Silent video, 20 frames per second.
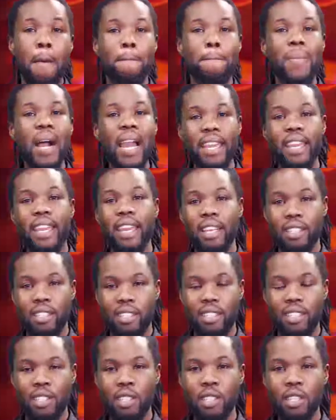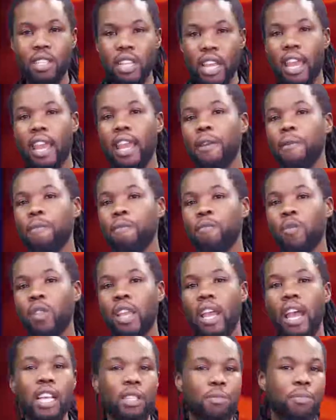My guest today
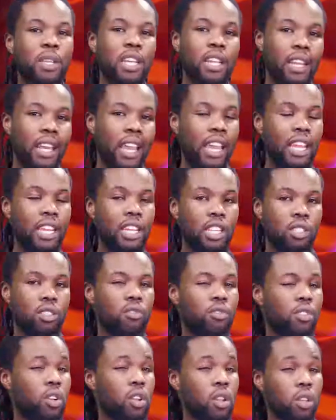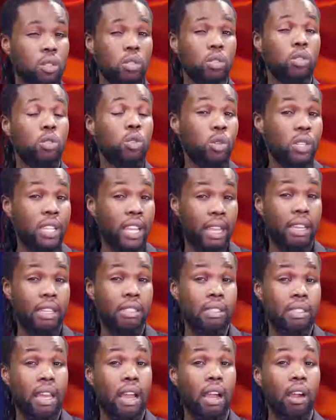has been in the industry for close to 2
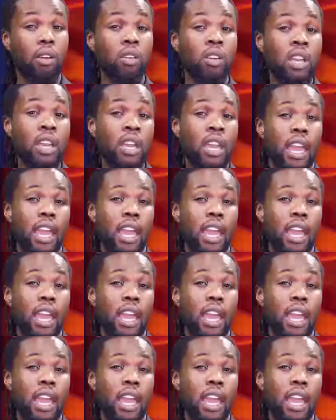decades now,